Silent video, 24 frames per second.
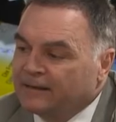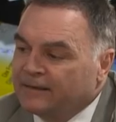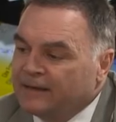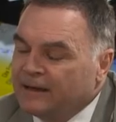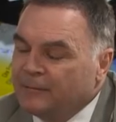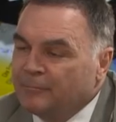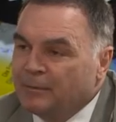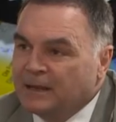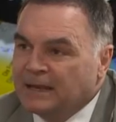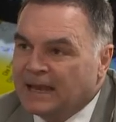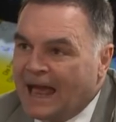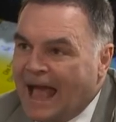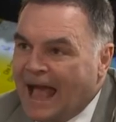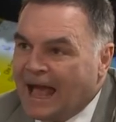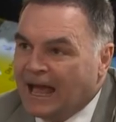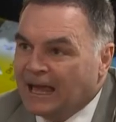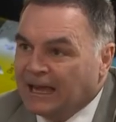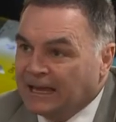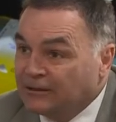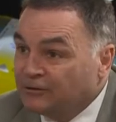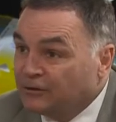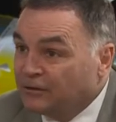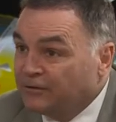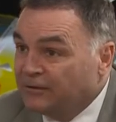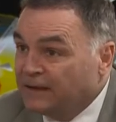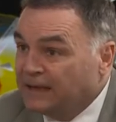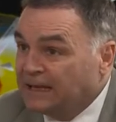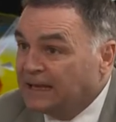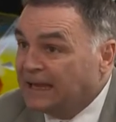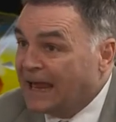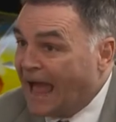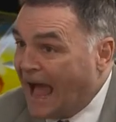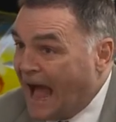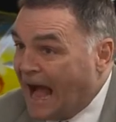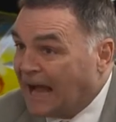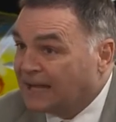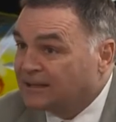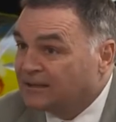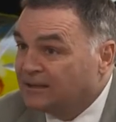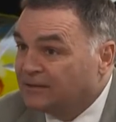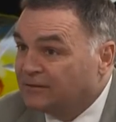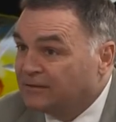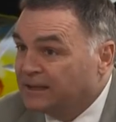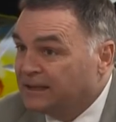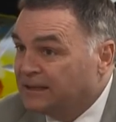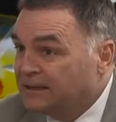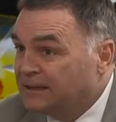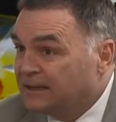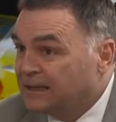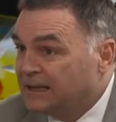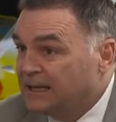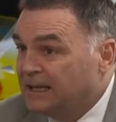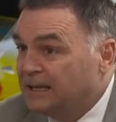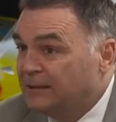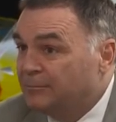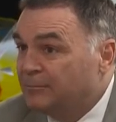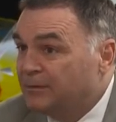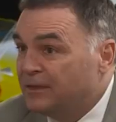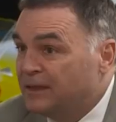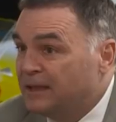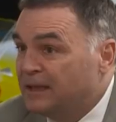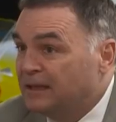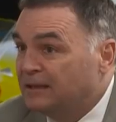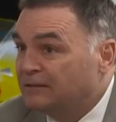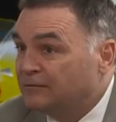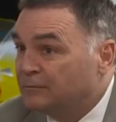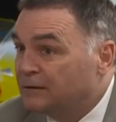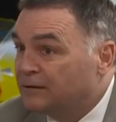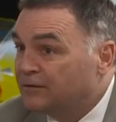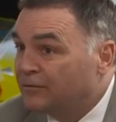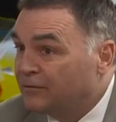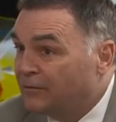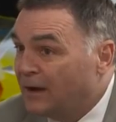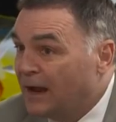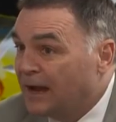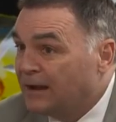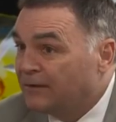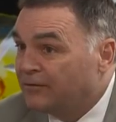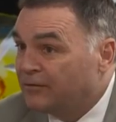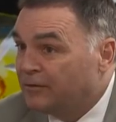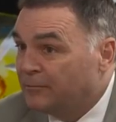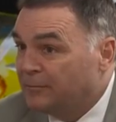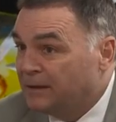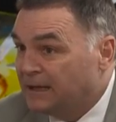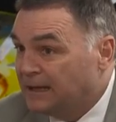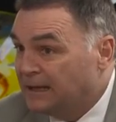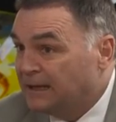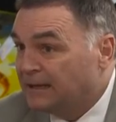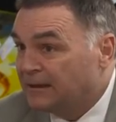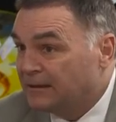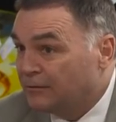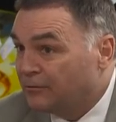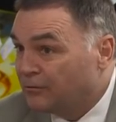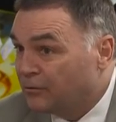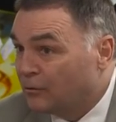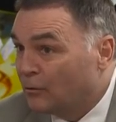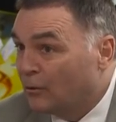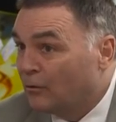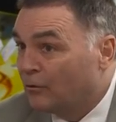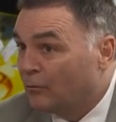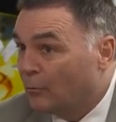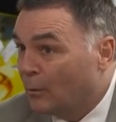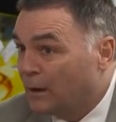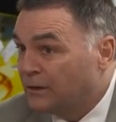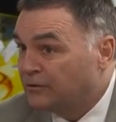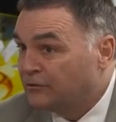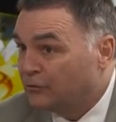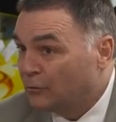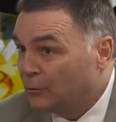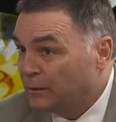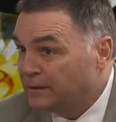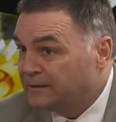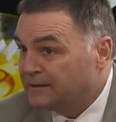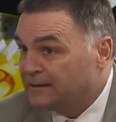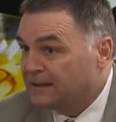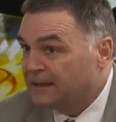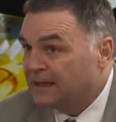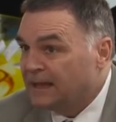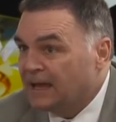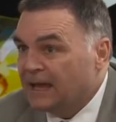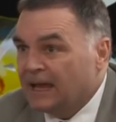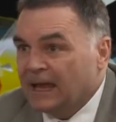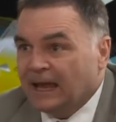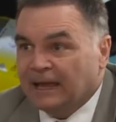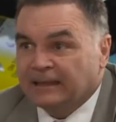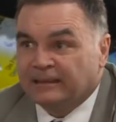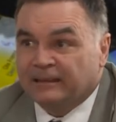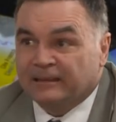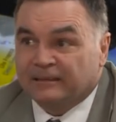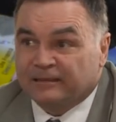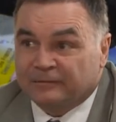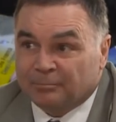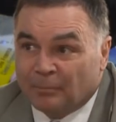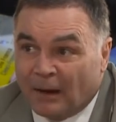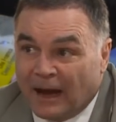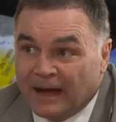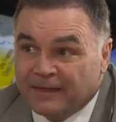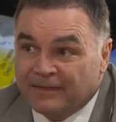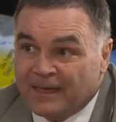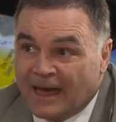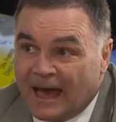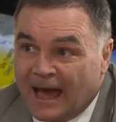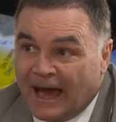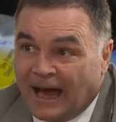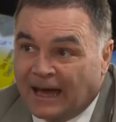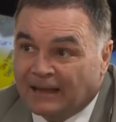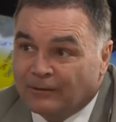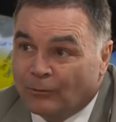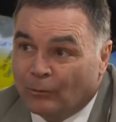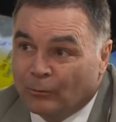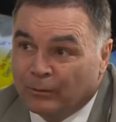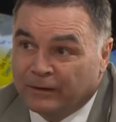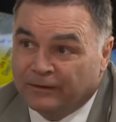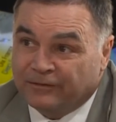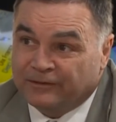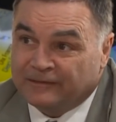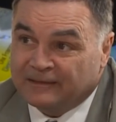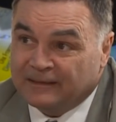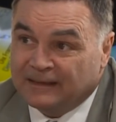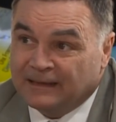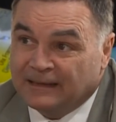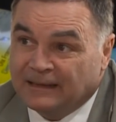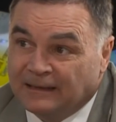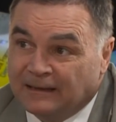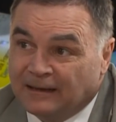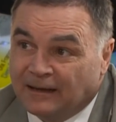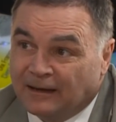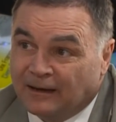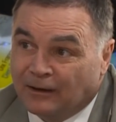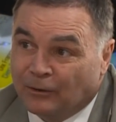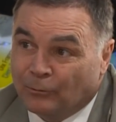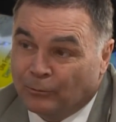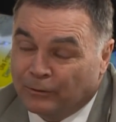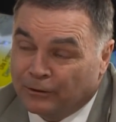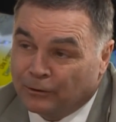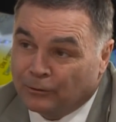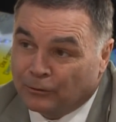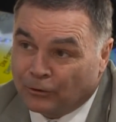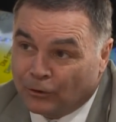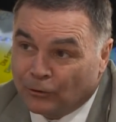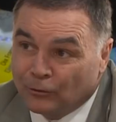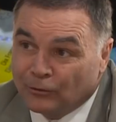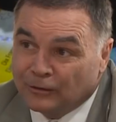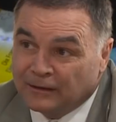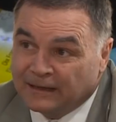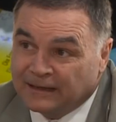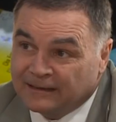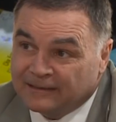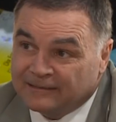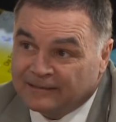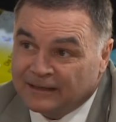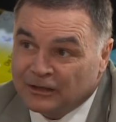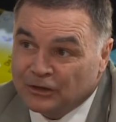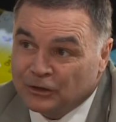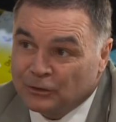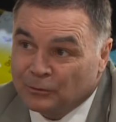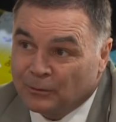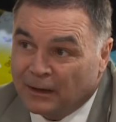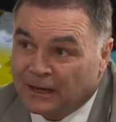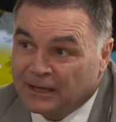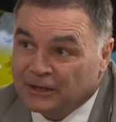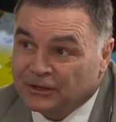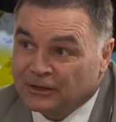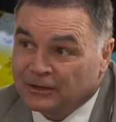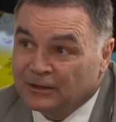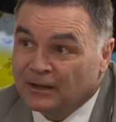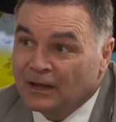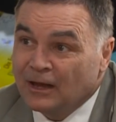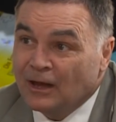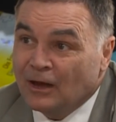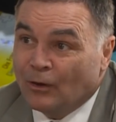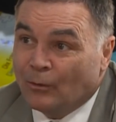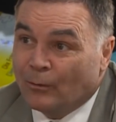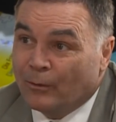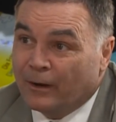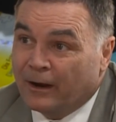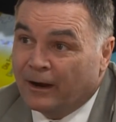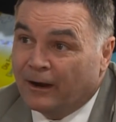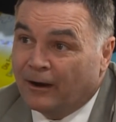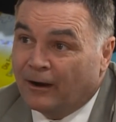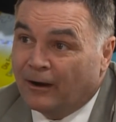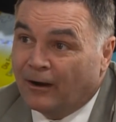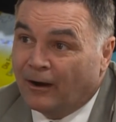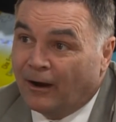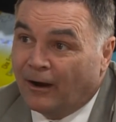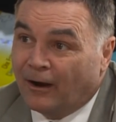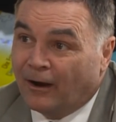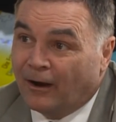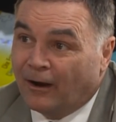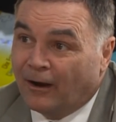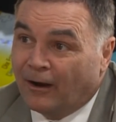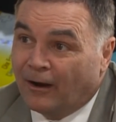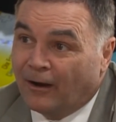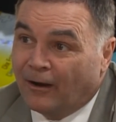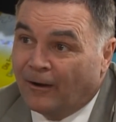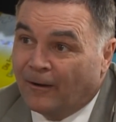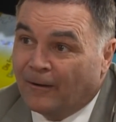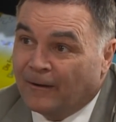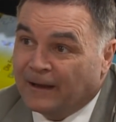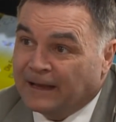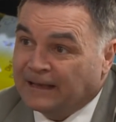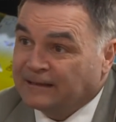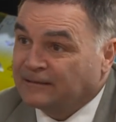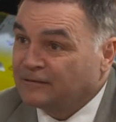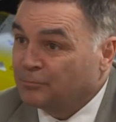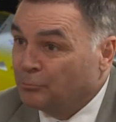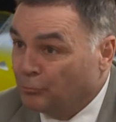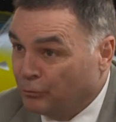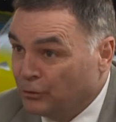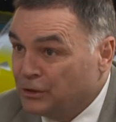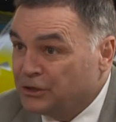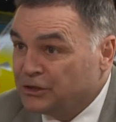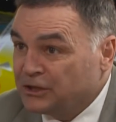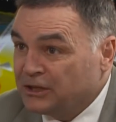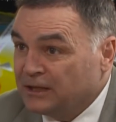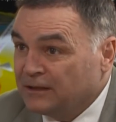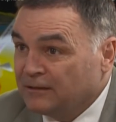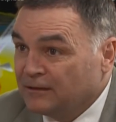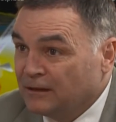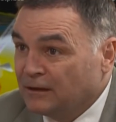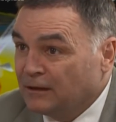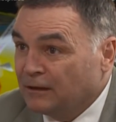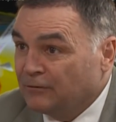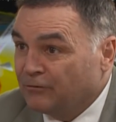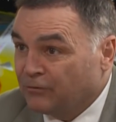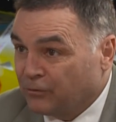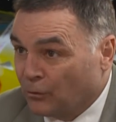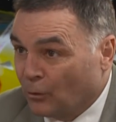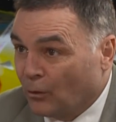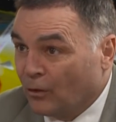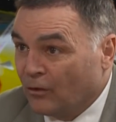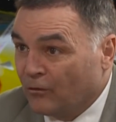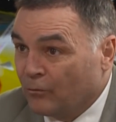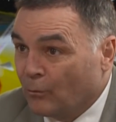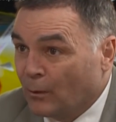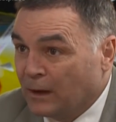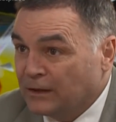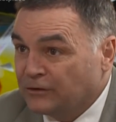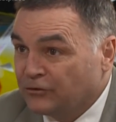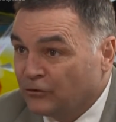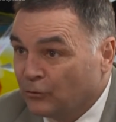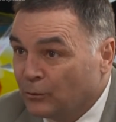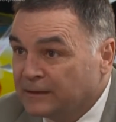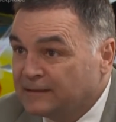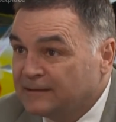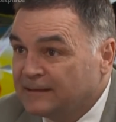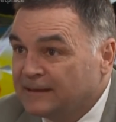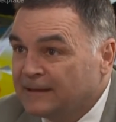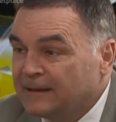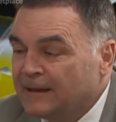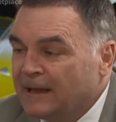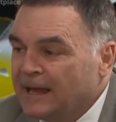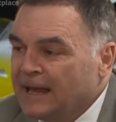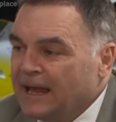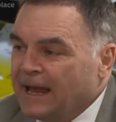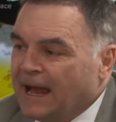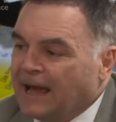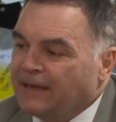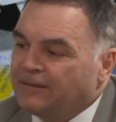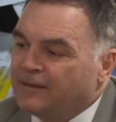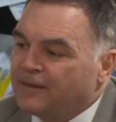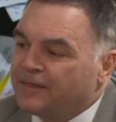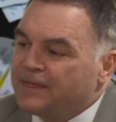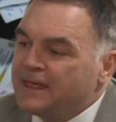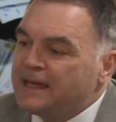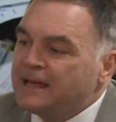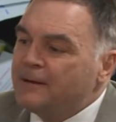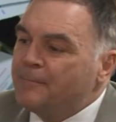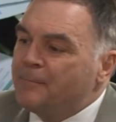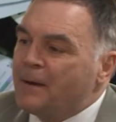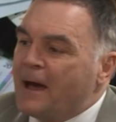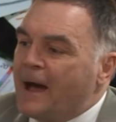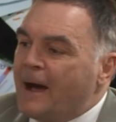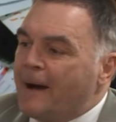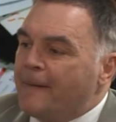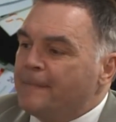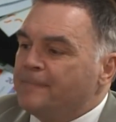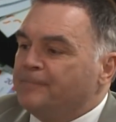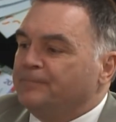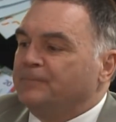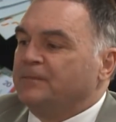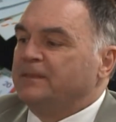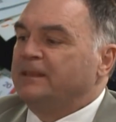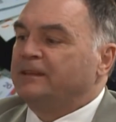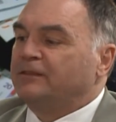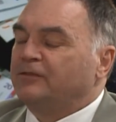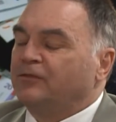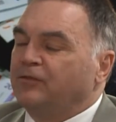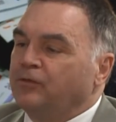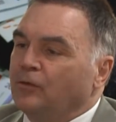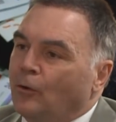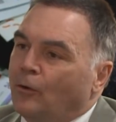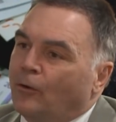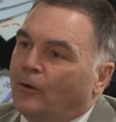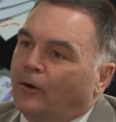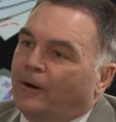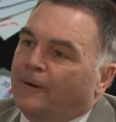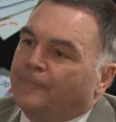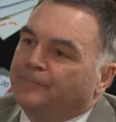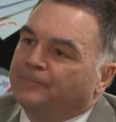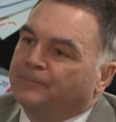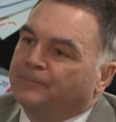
they've been intervening actively to keep the Swiss franc from hitting the floor of 120. And despite that, we've seen we're currently in a situation where it's breaching the floor of 120. And the thing about this floor